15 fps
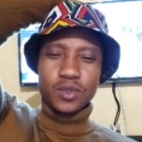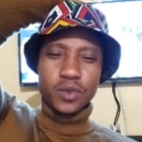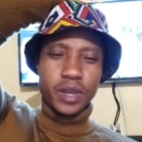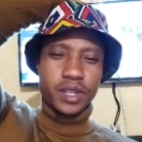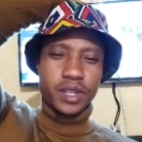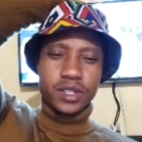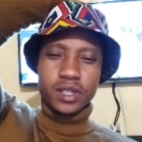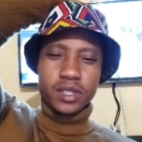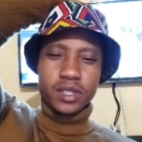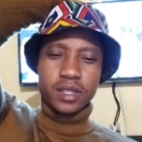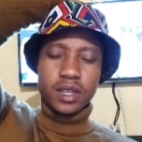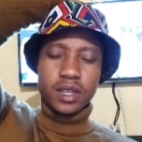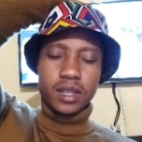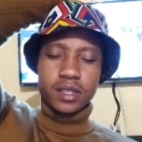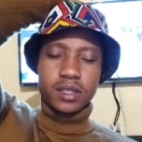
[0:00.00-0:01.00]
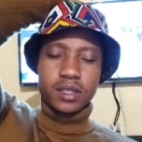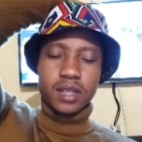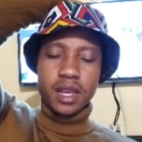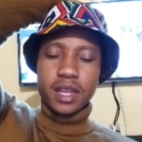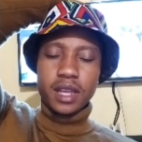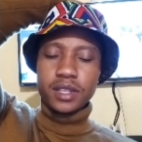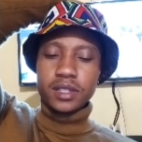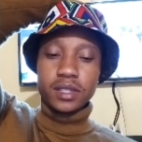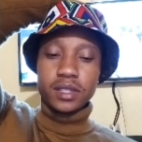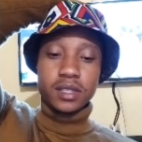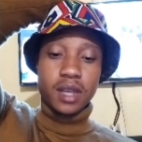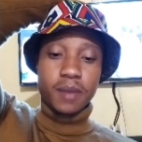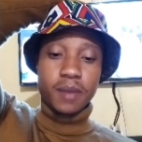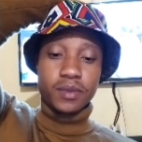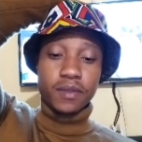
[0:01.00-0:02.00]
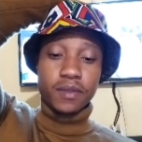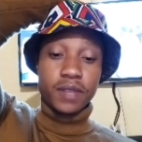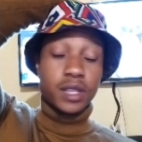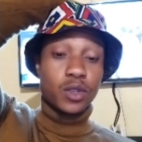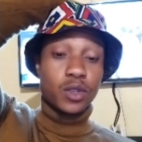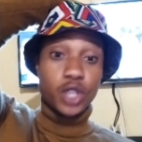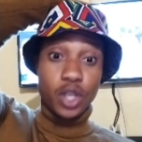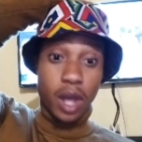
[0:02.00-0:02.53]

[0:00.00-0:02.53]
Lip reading: do ancient things, ancient types of this.